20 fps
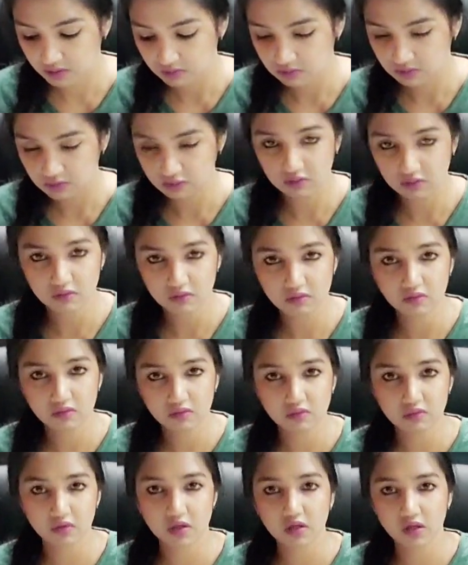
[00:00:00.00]
Woo!
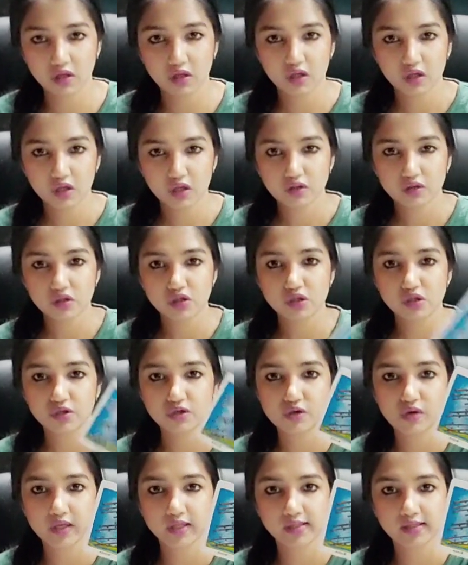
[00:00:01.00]
This is
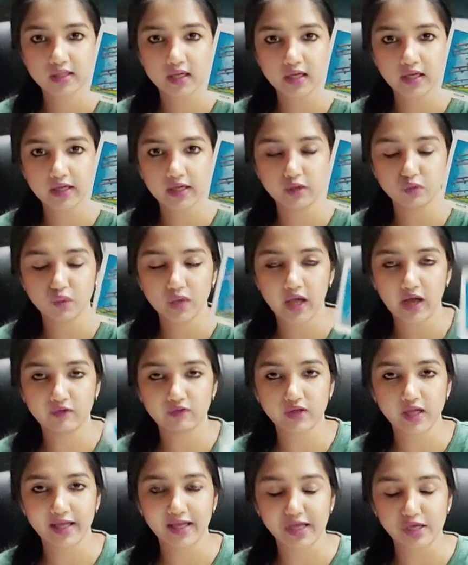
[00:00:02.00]
your next card and we have
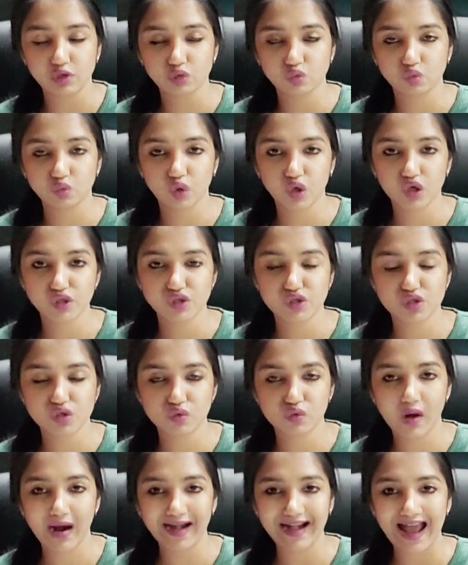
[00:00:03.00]
the Eight of Wands. You
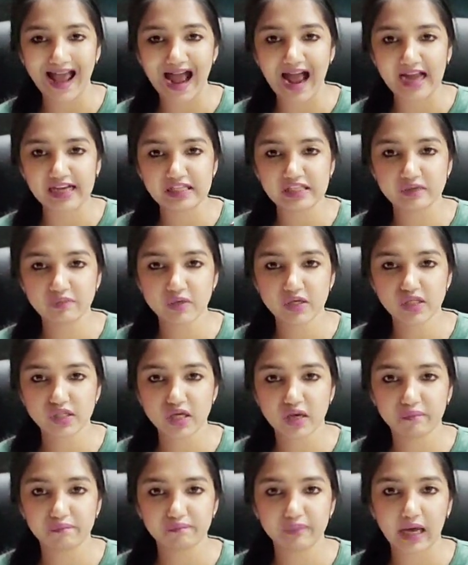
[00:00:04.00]
are adamant
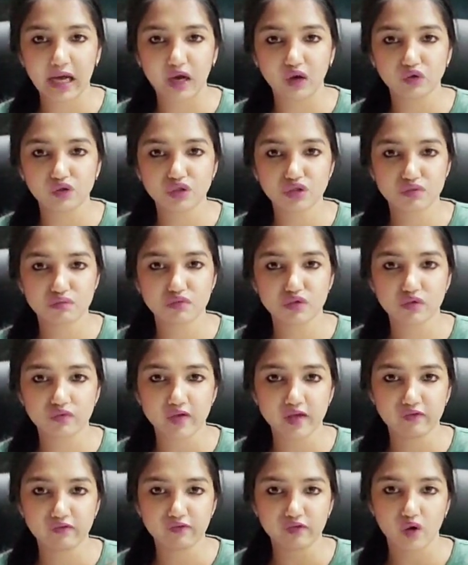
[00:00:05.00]
about
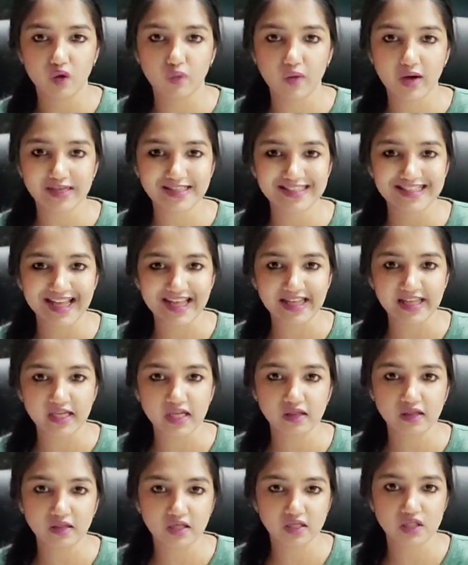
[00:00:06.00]
moving forward,
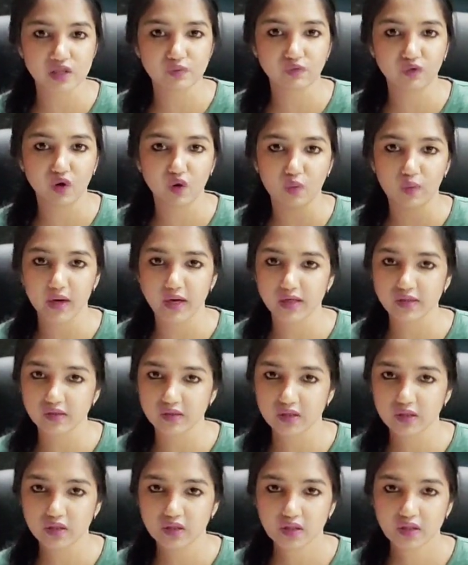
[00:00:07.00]
taking things forward.
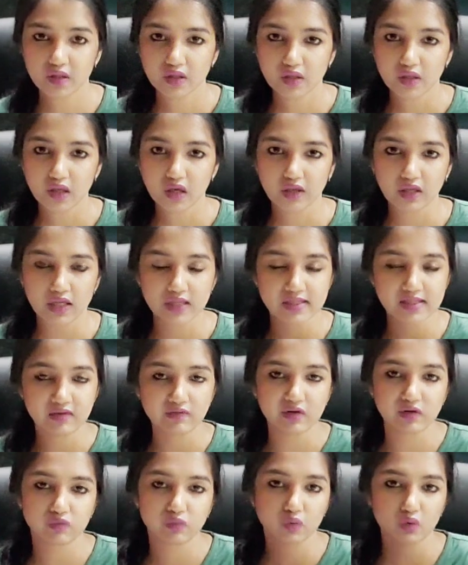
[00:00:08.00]
Okay,
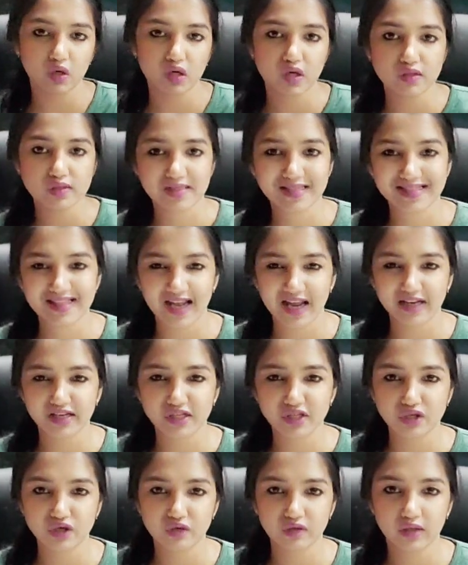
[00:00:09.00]
Seven of Wands,
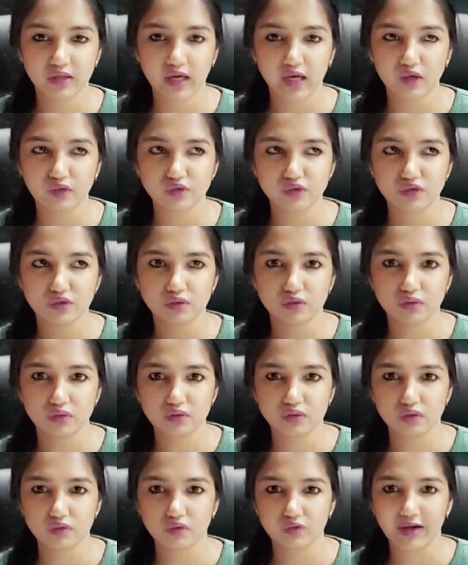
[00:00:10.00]
standing your ground.
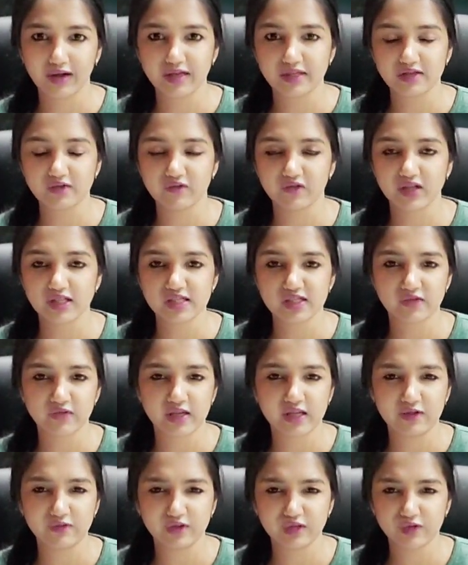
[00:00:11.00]
You're very defensive
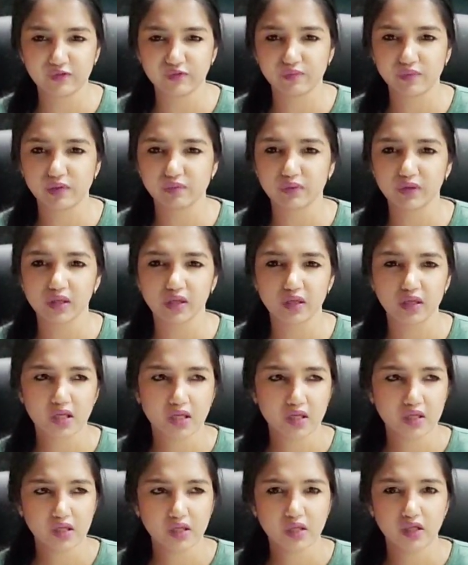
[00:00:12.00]
even if people,
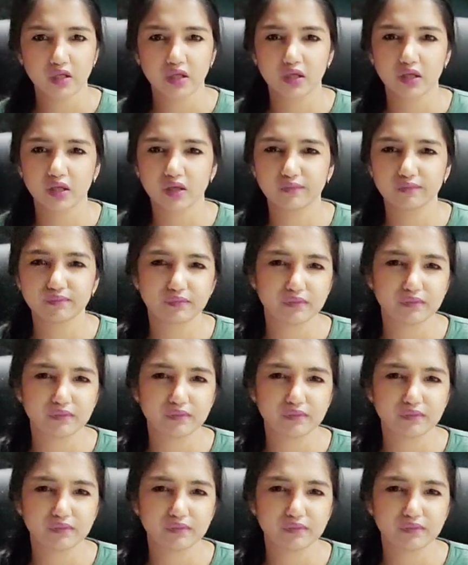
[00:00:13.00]
you know,